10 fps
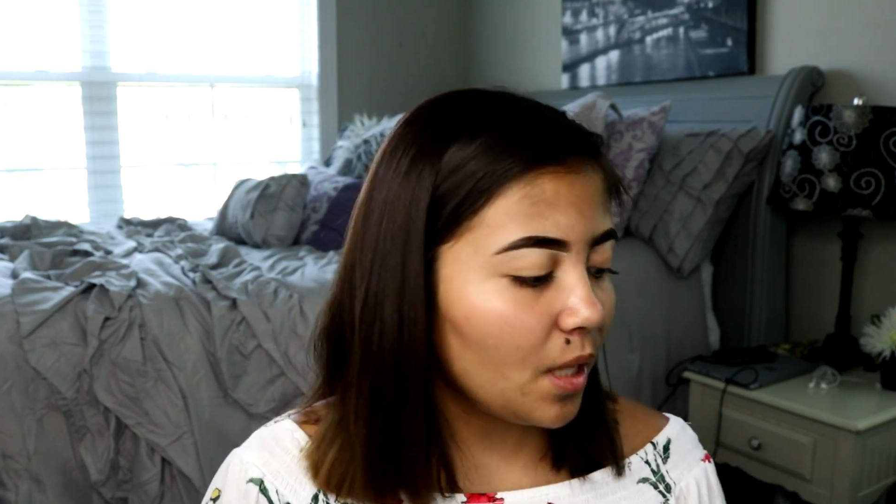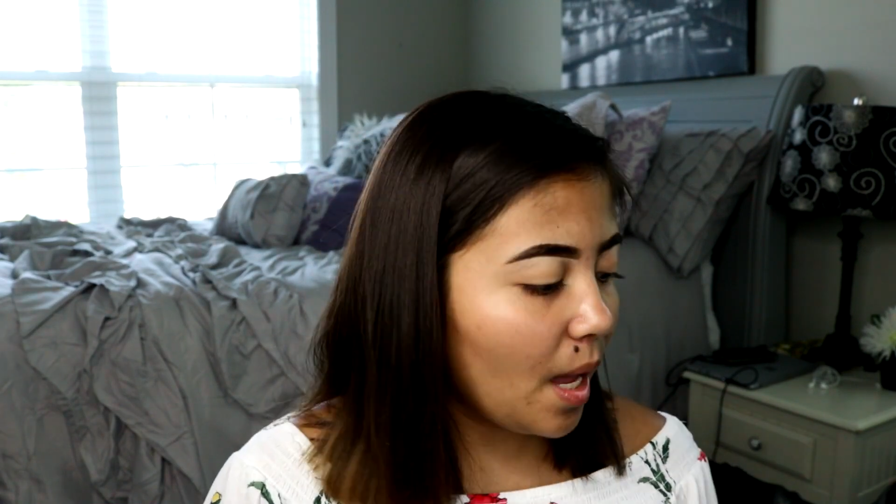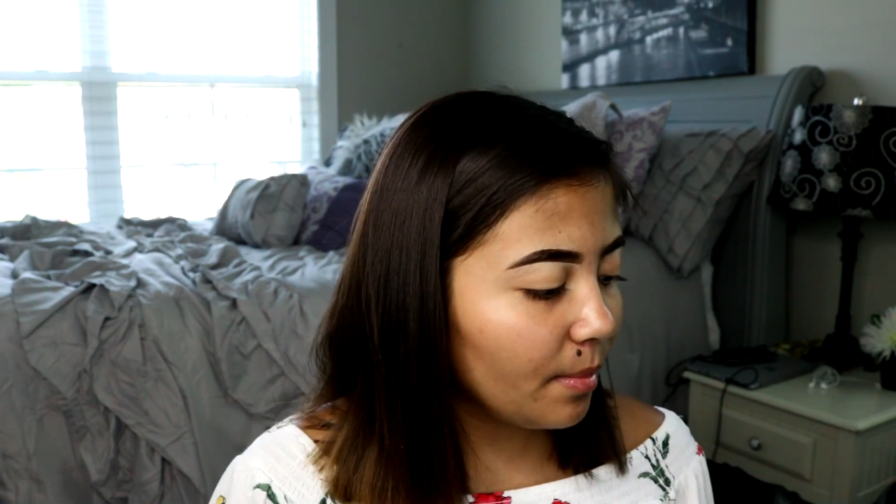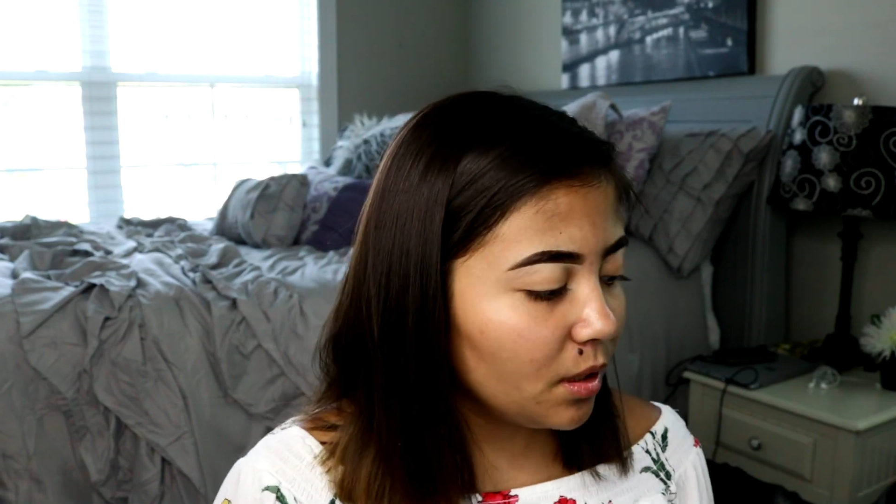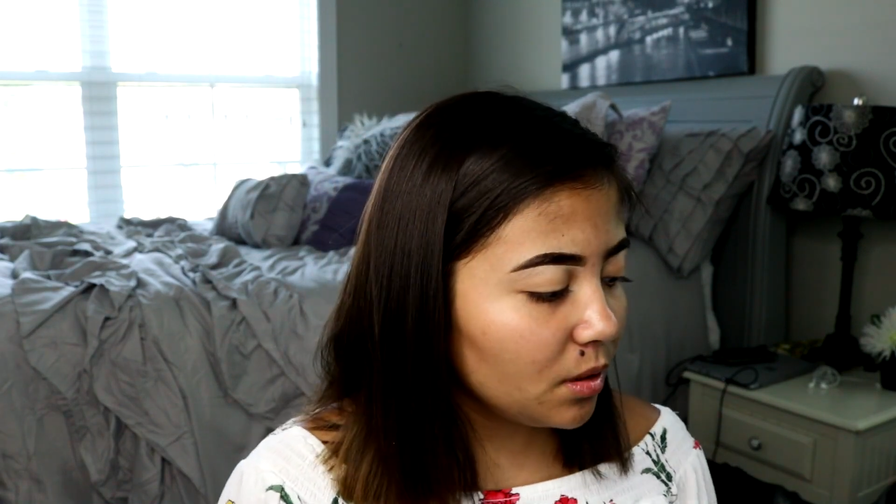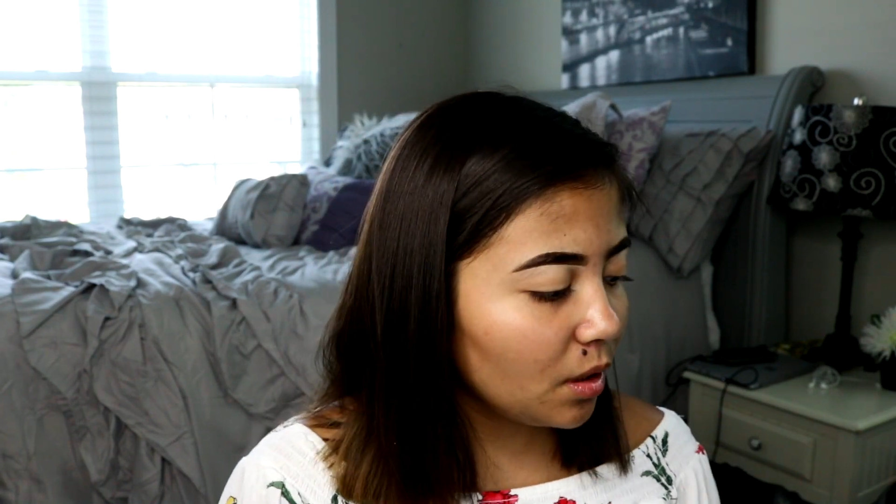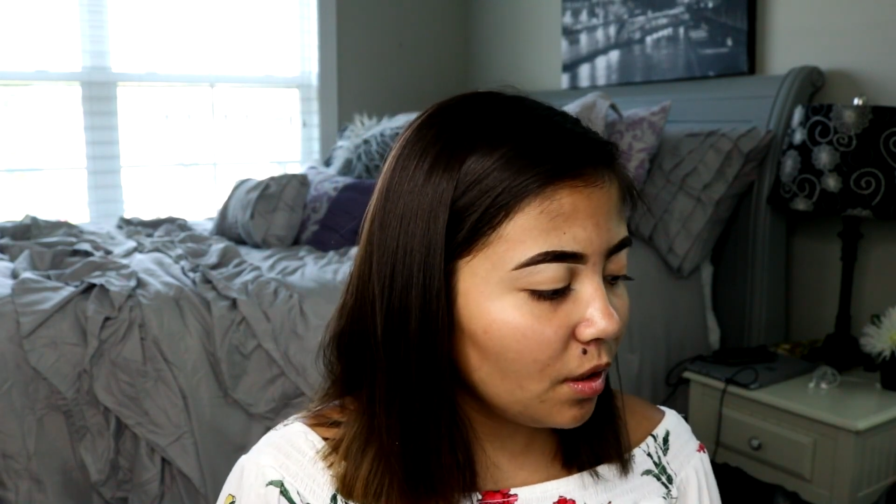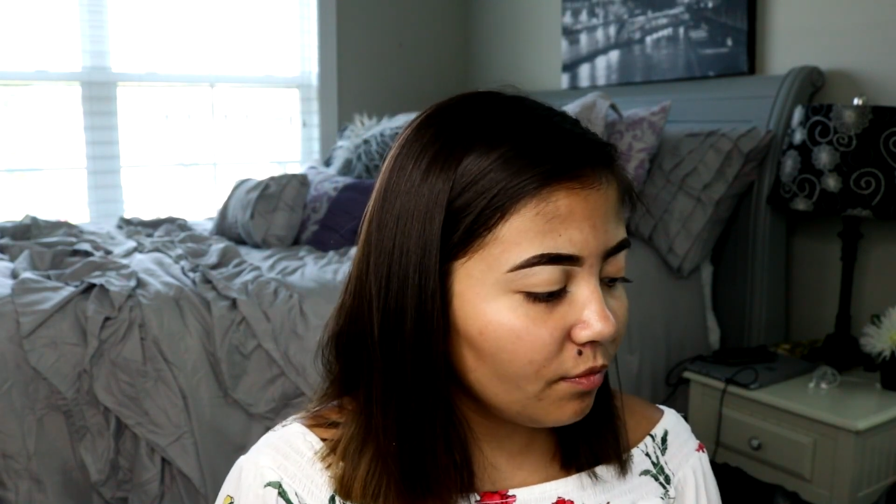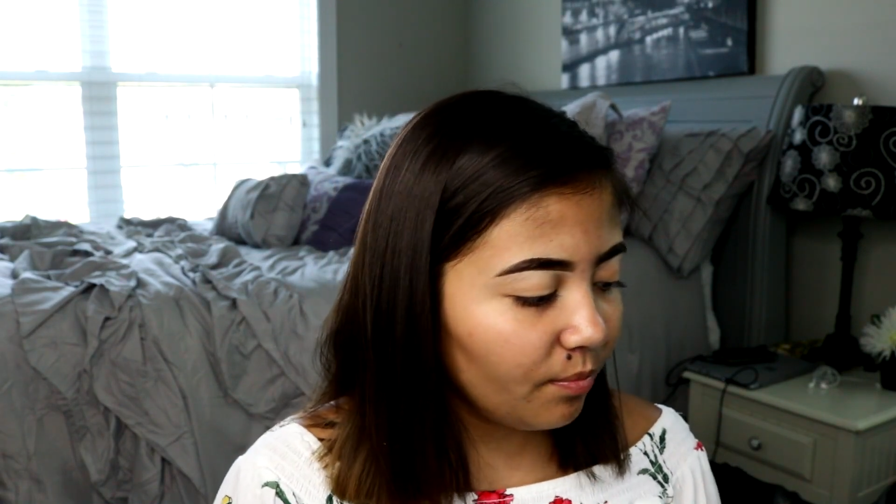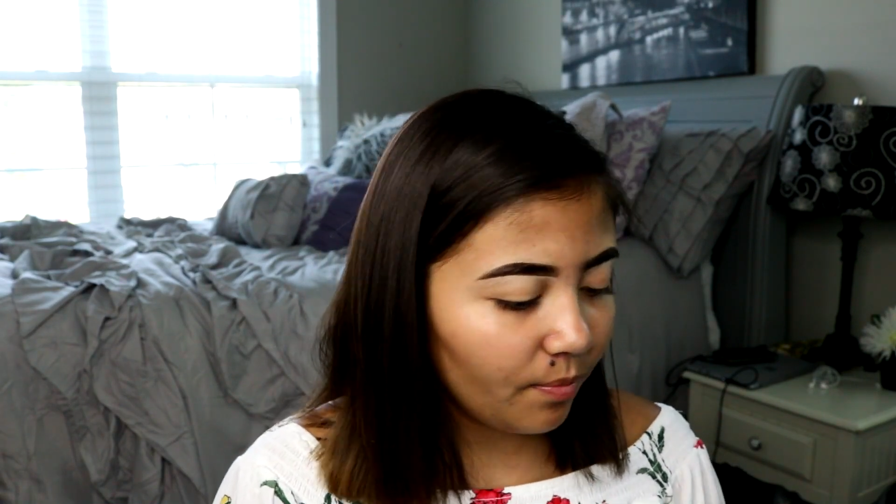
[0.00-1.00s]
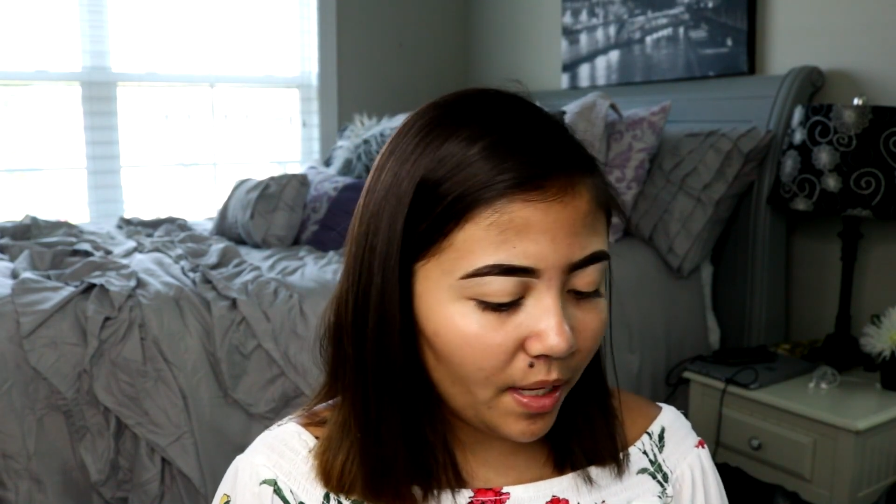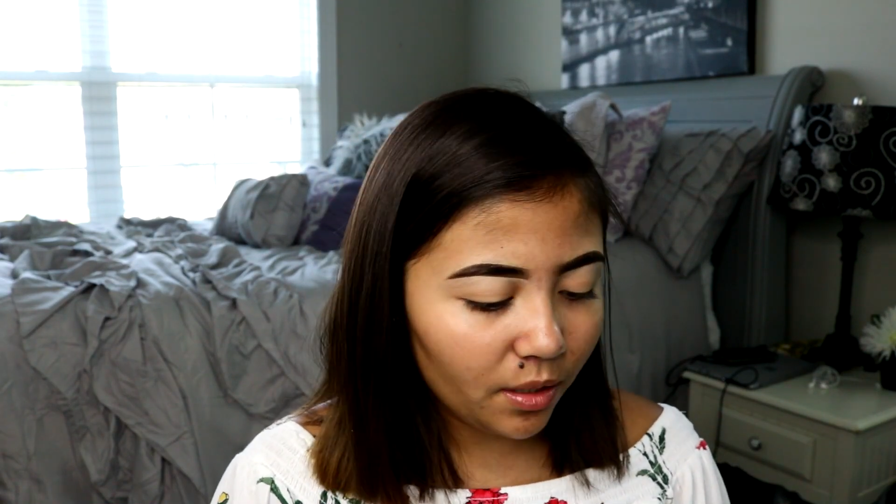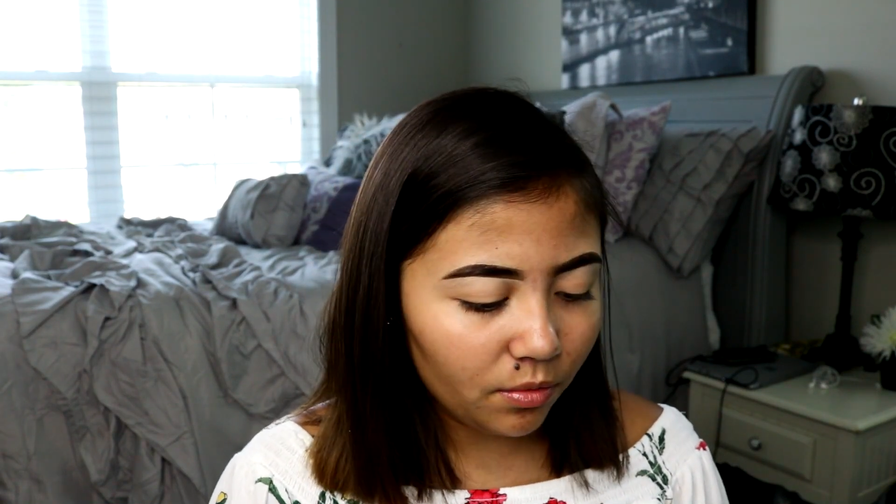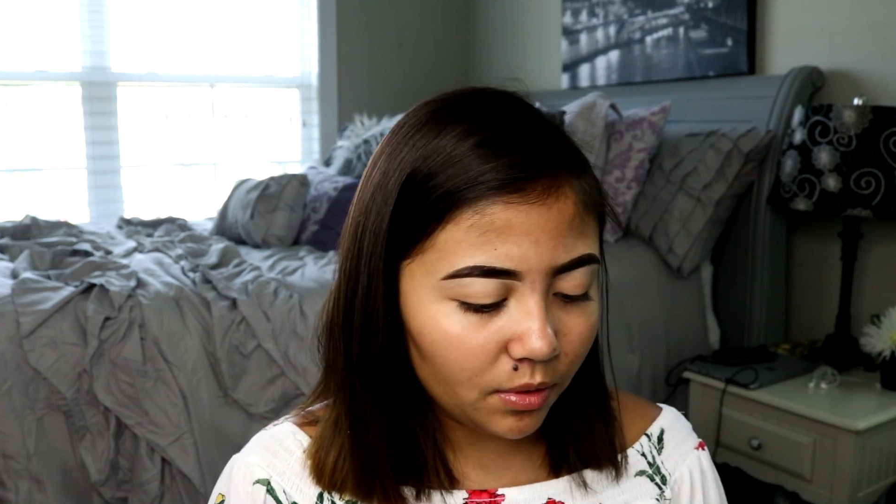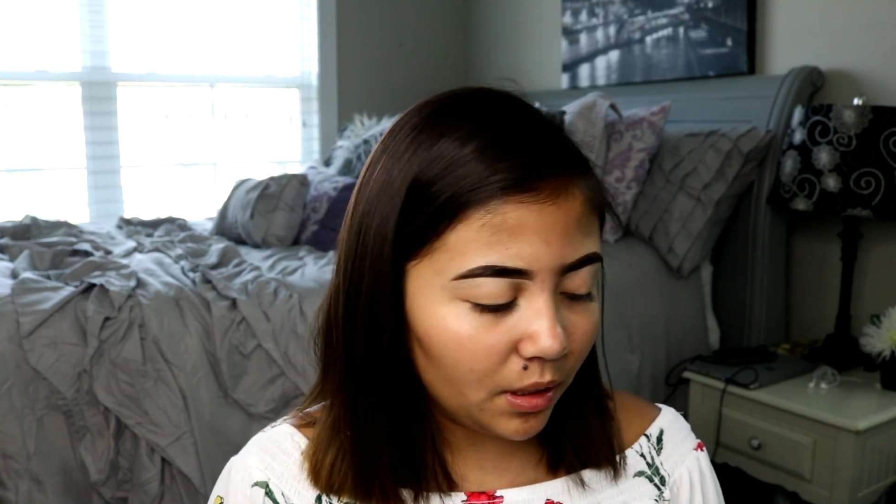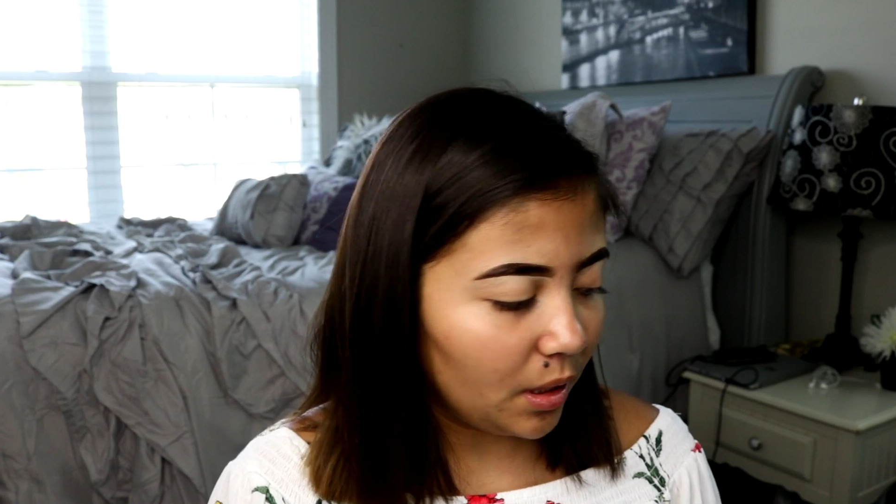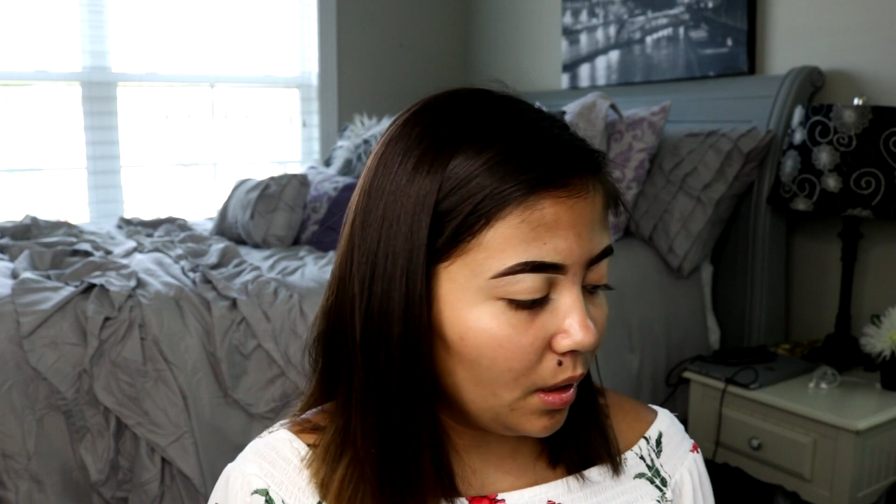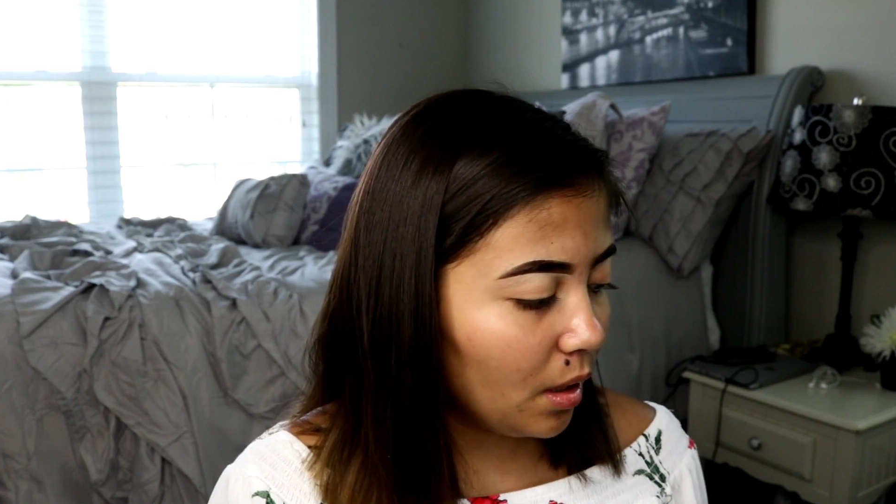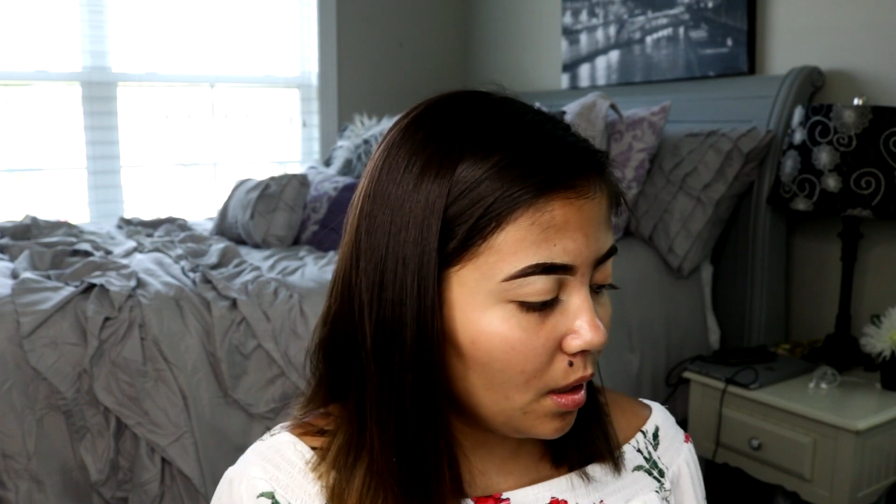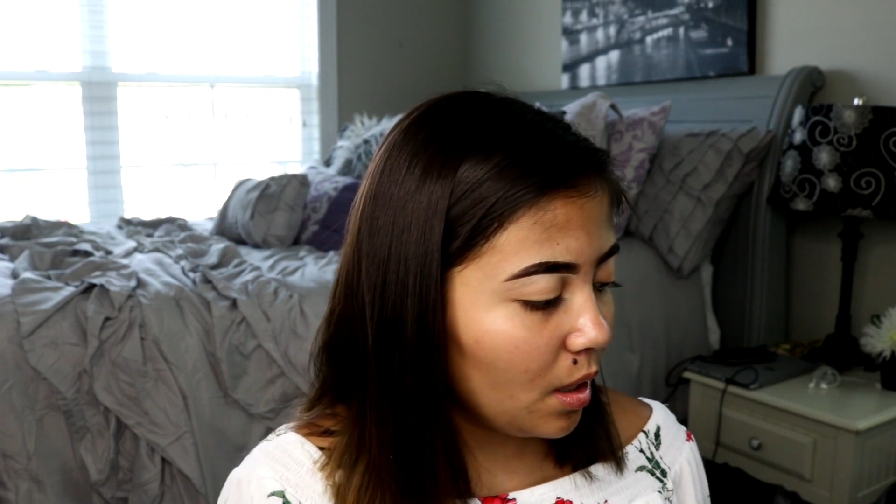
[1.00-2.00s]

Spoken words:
I'm going to start off by using